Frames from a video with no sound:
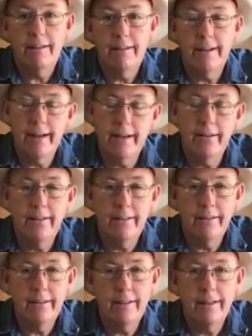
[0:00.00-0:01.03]
yeah.
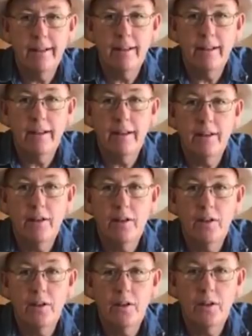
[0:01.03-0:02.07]
Illinois, Northern
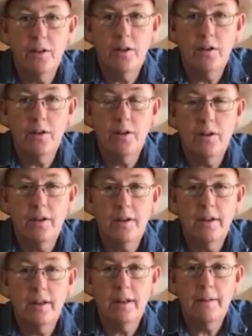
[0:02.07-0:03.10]
California. Let's
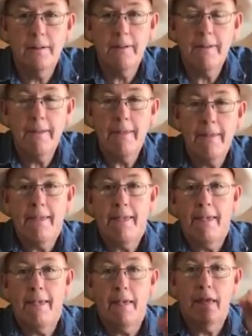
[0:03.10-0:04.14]
see.
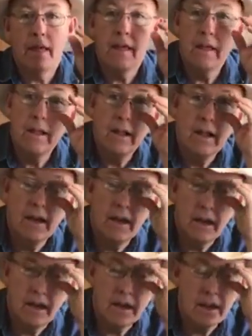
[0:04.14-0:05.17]
Upstate
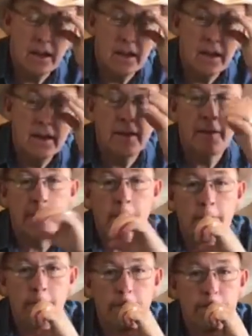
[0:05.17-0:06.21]
New York,
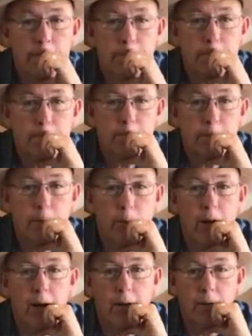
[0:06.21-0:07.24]
Missouri.
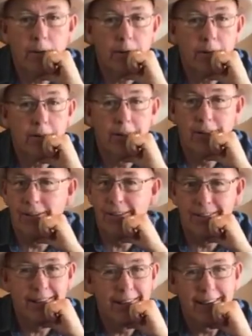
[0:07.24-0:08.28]
Wow.
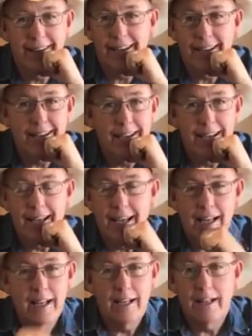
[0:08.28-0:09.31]
Edmond,
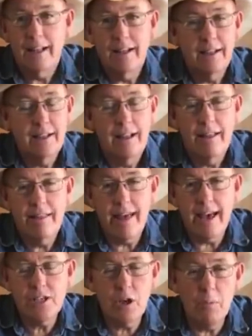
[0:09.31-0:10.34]
Oklahoma. Thanks